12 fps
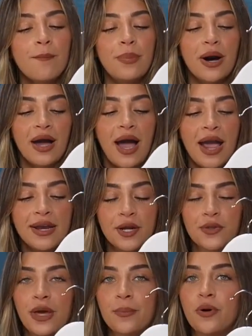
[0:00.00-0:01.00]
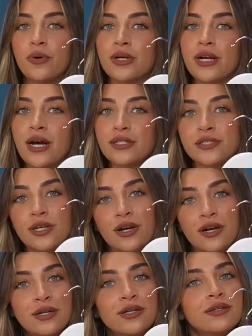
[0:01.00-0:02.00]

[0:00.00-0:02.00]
But I know that polka dots are